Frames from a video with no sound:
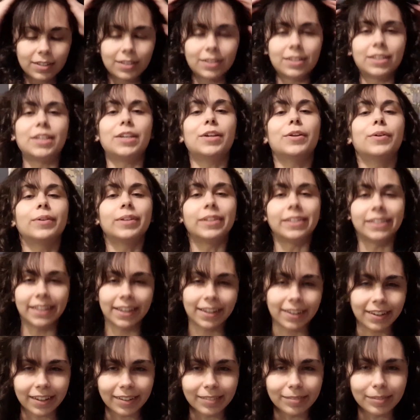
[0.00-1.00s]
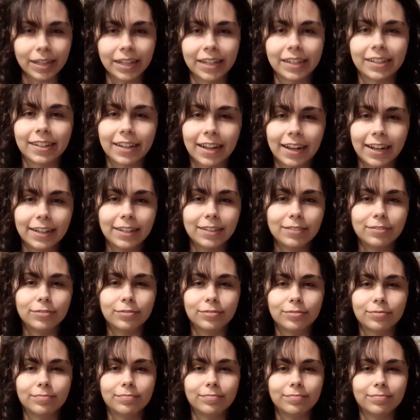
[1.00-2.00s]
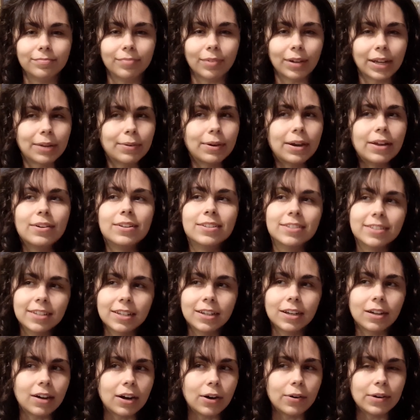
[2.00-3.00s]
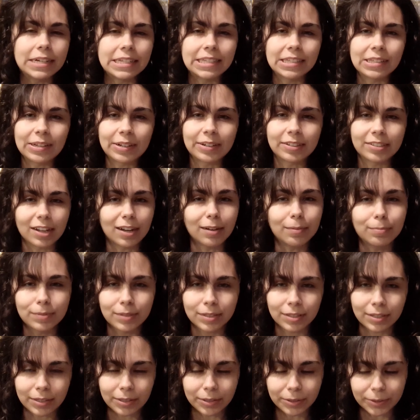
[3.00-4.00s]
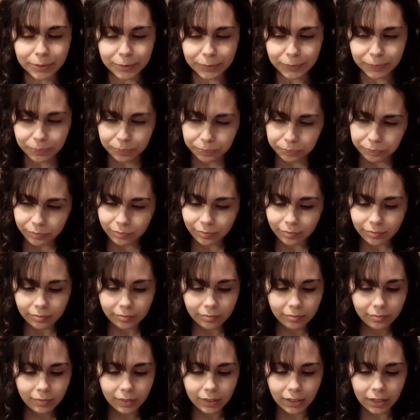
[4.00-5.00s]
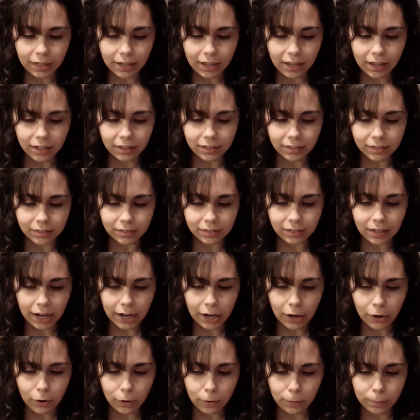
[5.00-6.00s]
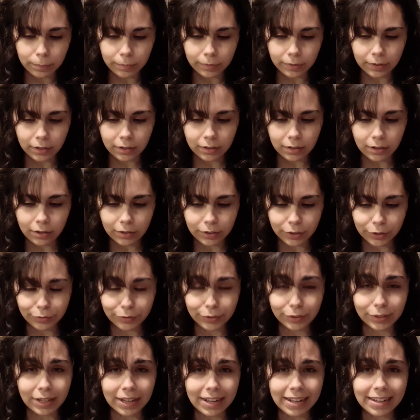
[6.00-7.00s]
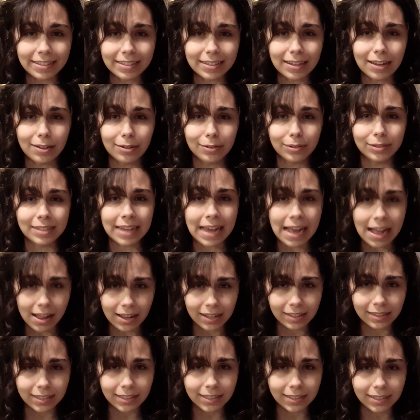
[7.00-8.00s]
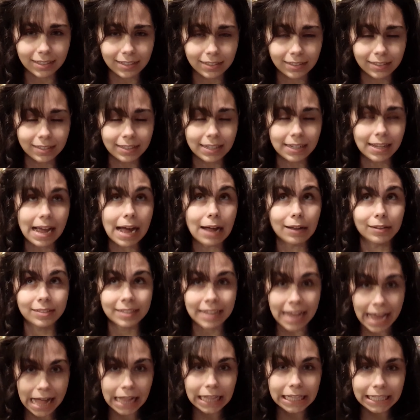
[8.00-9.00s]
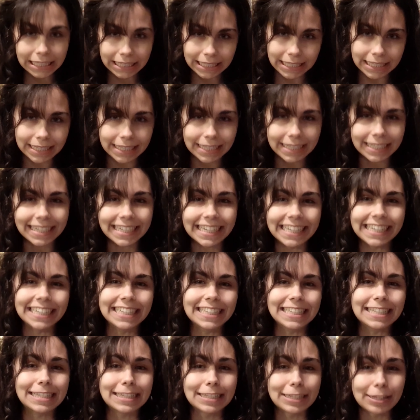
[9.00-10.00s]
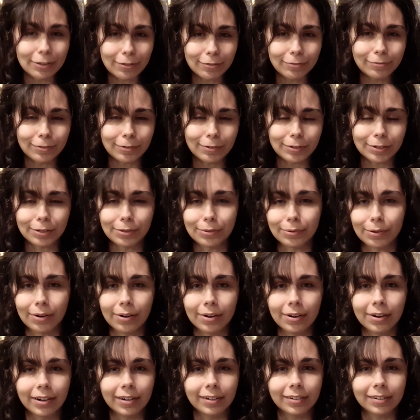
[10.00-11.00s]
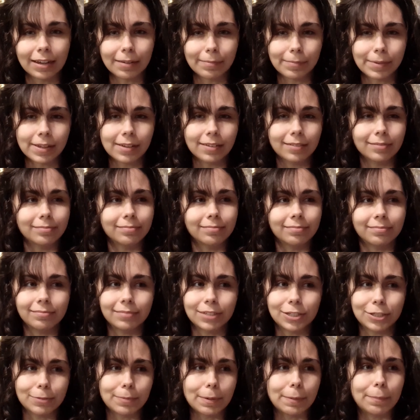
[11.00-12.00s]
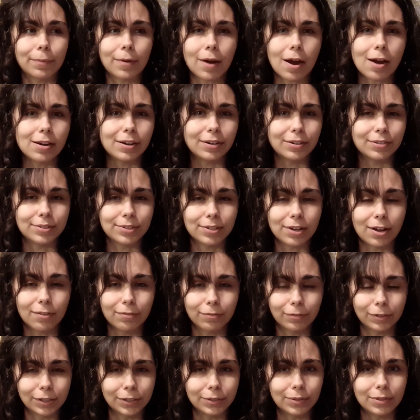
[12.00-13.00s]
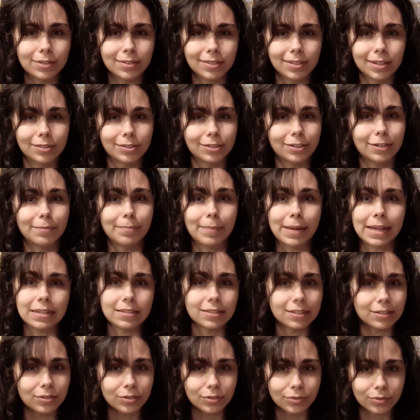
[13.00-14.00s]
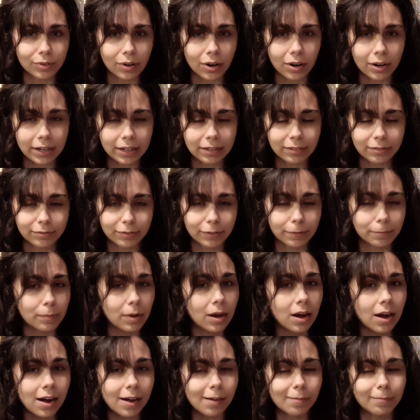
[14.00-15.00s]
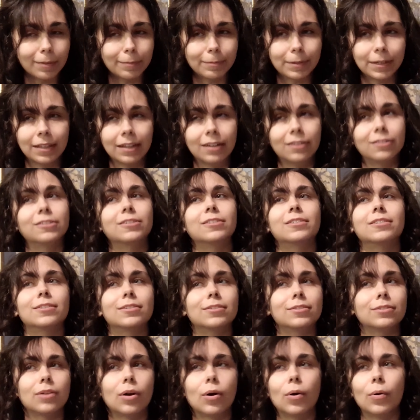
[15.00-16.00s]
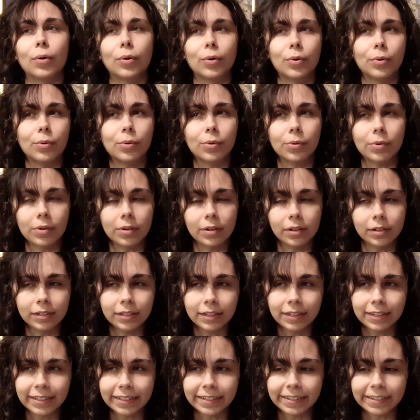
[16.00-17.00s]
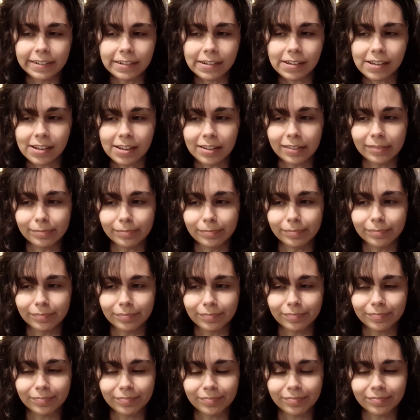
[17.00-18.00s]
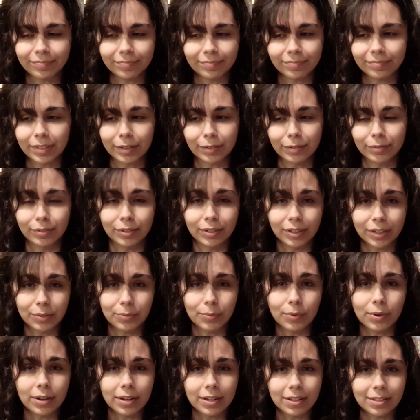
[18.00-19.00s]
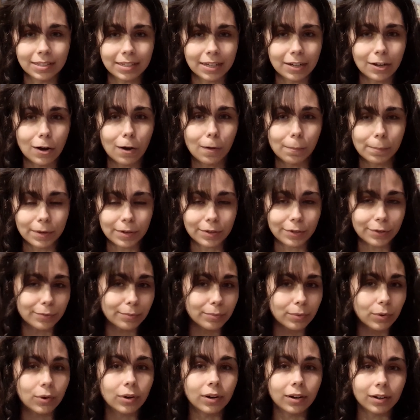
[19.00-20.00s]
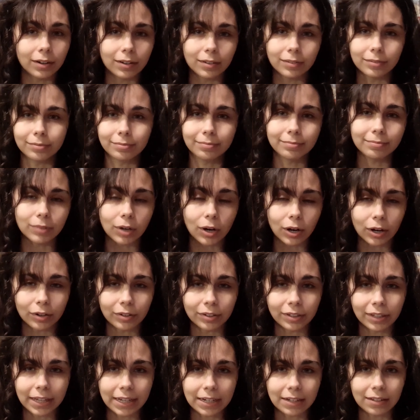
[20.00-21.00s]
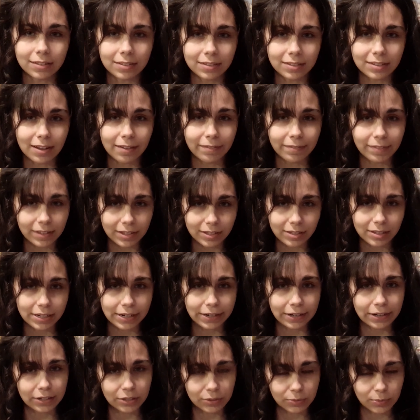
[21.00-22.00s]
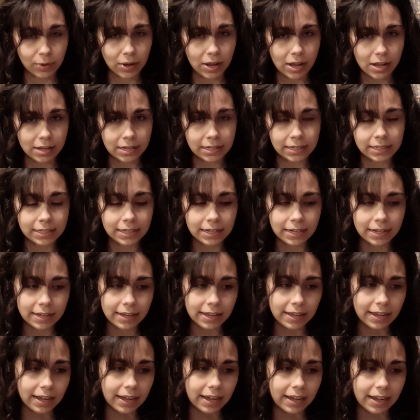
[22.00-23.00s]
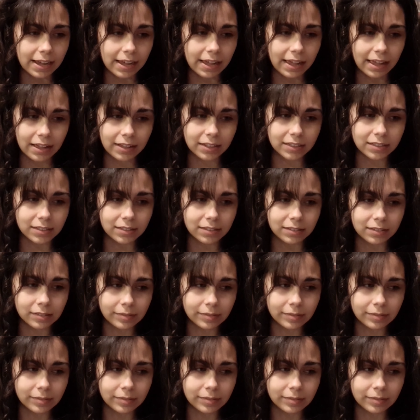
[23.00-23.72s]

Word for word: you don't get it. Like I've, like when I was little, I always looked up to you and I hope, you know, you realize how talented and how talented and skillful you are. I mean, you should be proud of yourself for doing such an amazing drawing for mom. I mean, that was so cool. Um, that really was. I hope you do more art related stuff this year as well. And